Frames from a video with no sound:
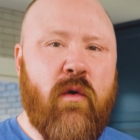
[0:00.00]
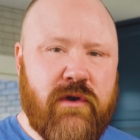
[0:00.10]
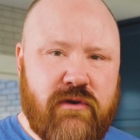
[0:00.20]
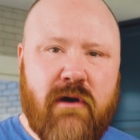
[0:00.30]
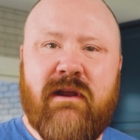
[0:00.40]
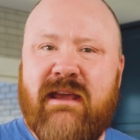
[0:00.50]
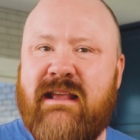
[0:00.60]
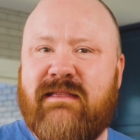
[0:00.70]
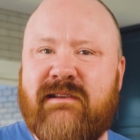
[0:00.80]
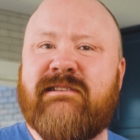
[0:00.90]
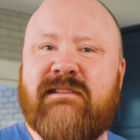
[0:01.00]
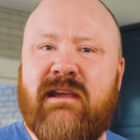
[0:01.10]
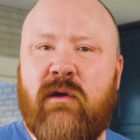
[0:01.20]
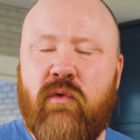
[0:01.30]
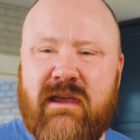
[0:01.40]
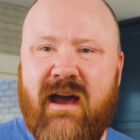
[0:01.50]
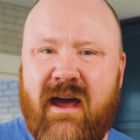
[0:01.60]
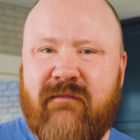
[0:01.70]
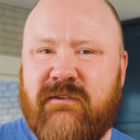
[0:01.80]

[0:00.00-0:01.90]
when you go to eat this thing, we kind of